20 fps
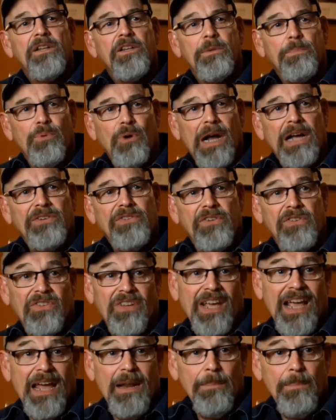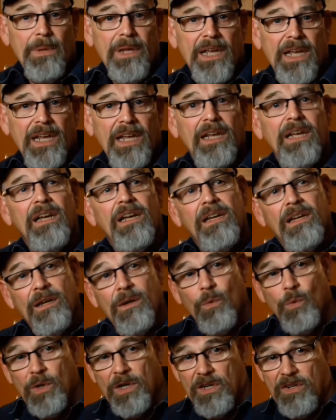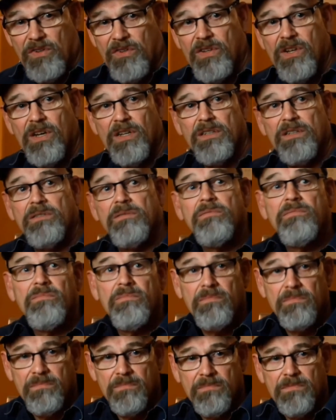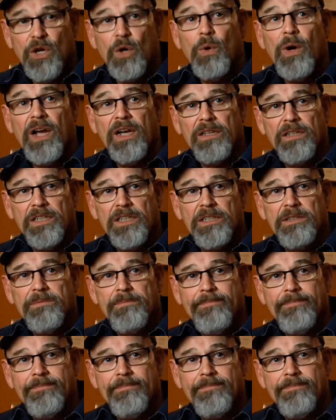the process can be when it's done correctly.